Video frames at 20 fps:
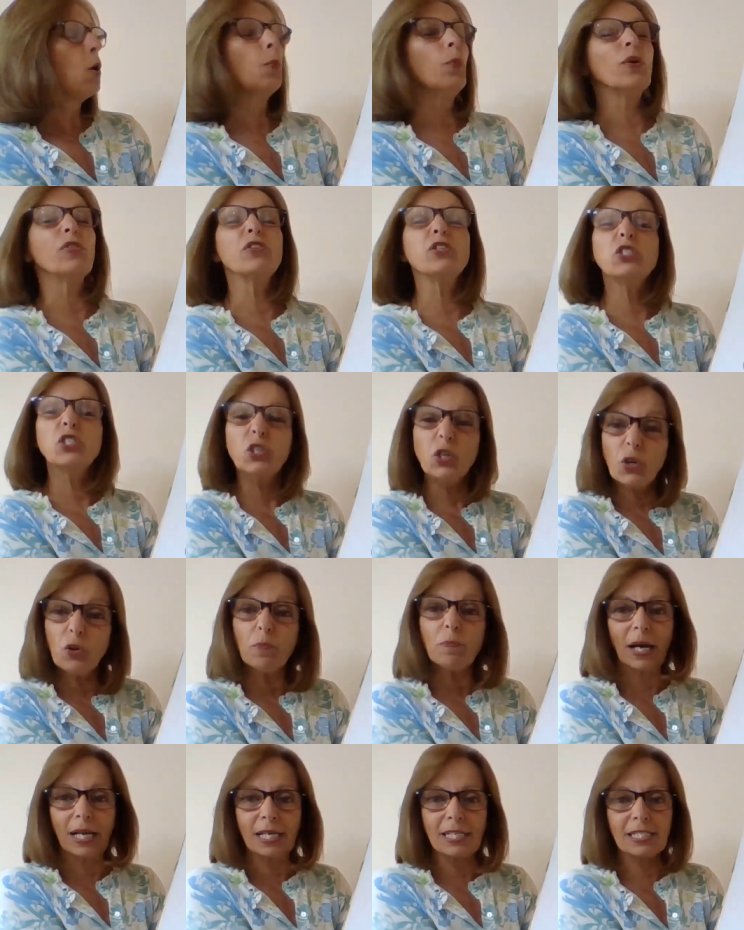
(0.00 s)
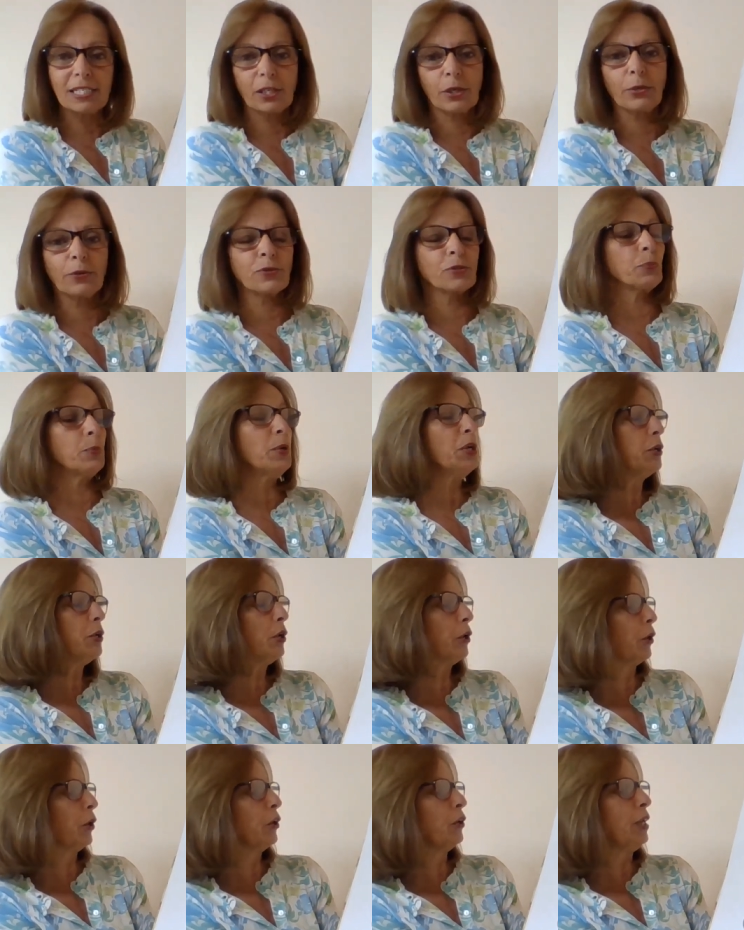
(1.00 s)
With two bicycles, we
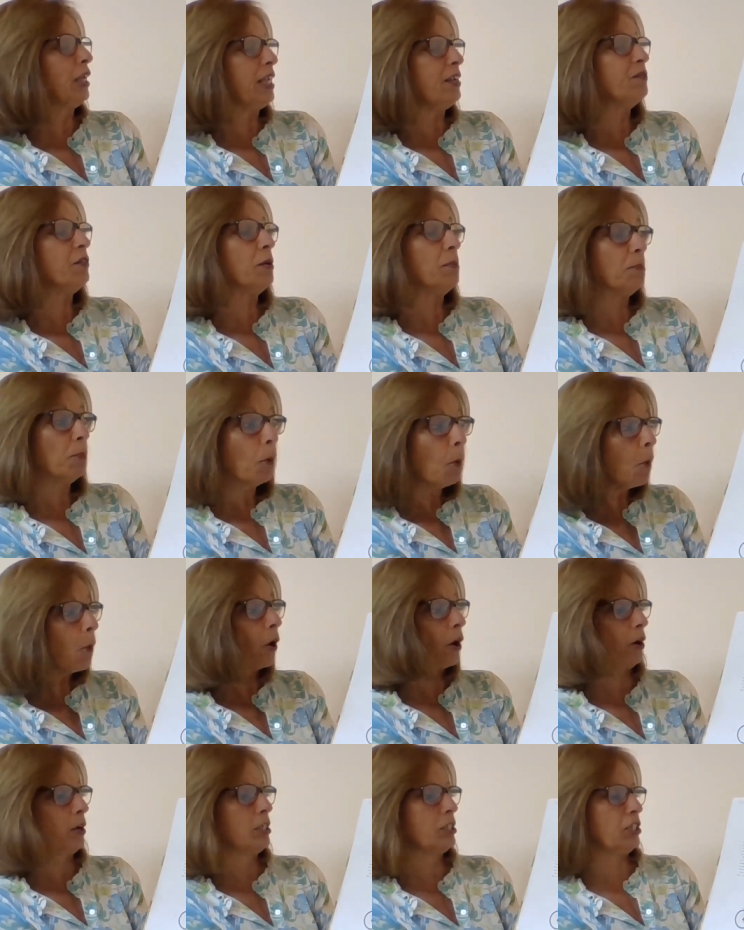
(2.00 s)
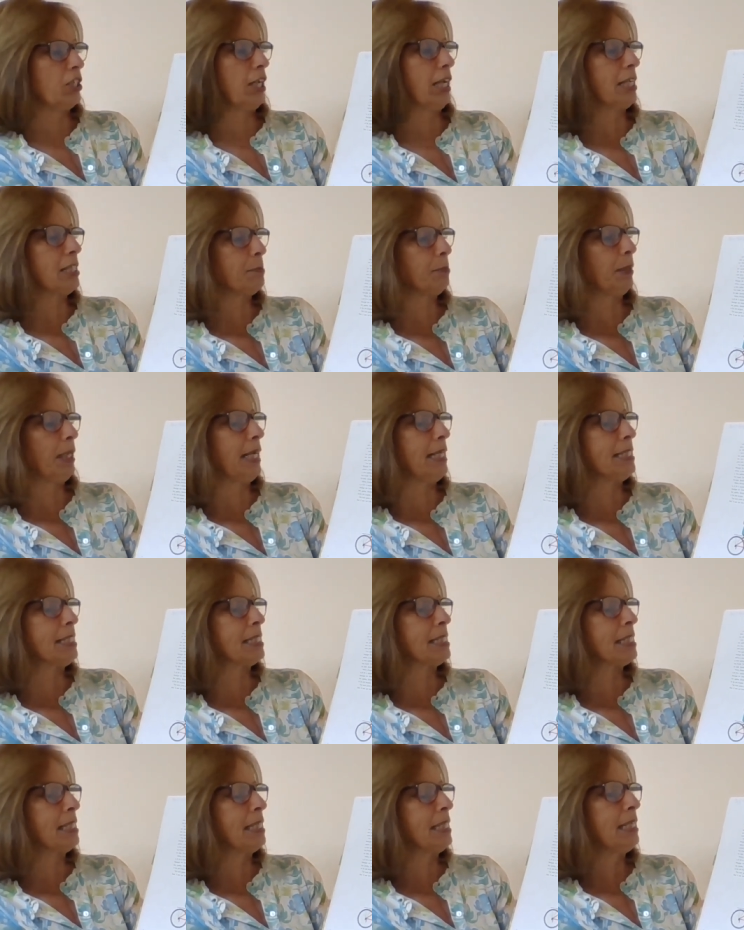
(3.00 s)
could earn even more, she
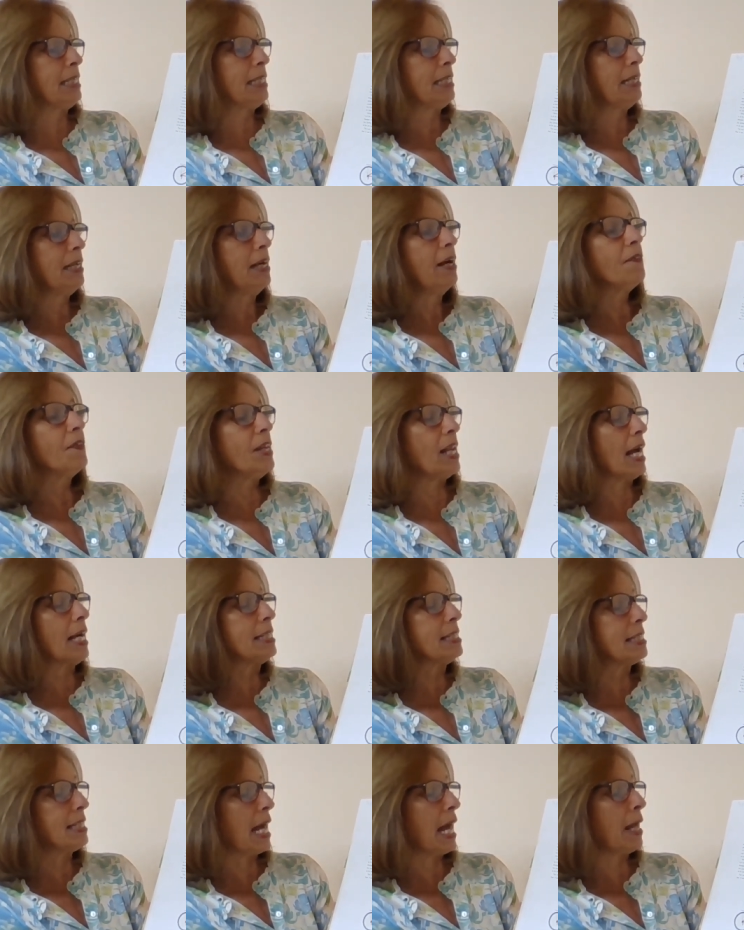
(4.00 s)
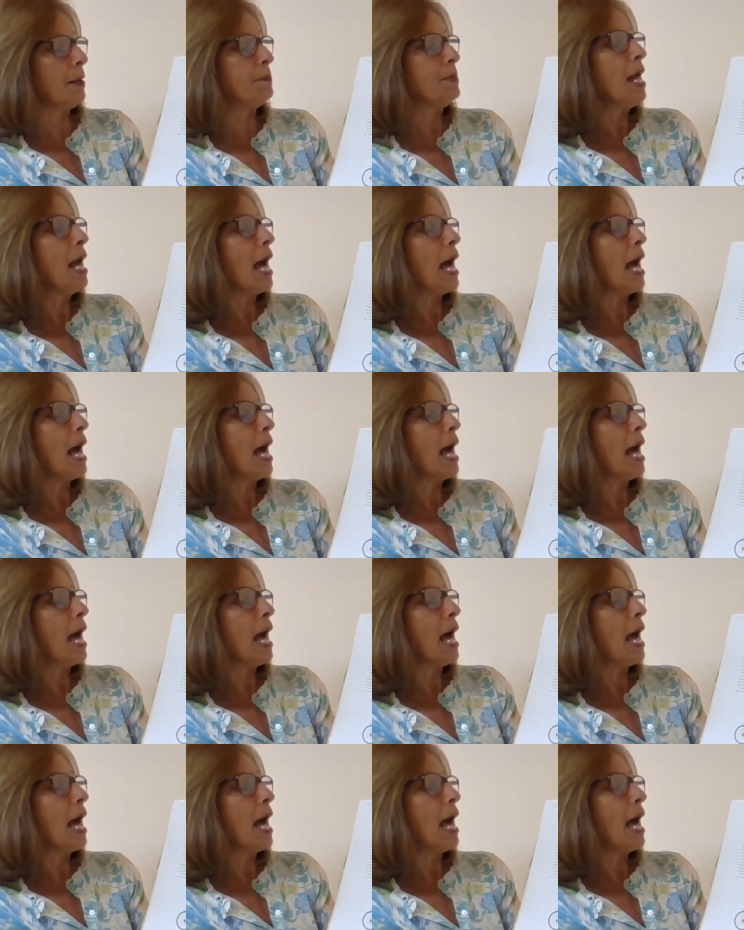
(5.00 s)
explains. The next day,